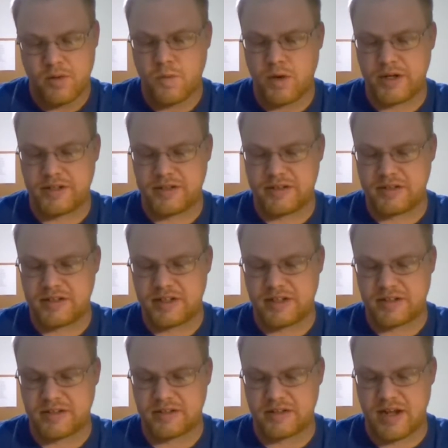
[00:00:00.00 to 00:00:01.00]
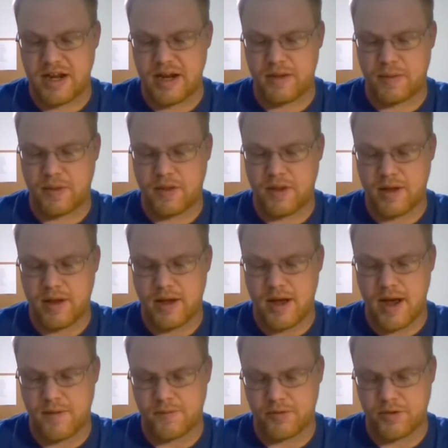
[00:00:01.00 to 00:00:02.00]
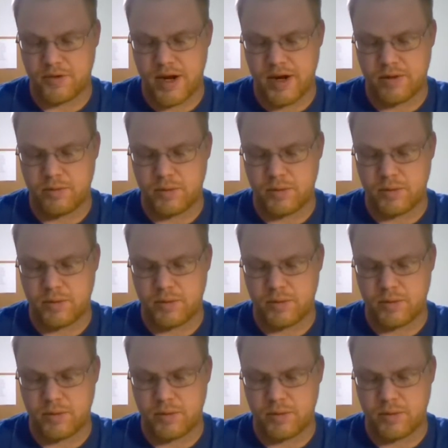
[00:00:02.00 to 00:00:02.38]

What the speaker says: 1/16 off-road,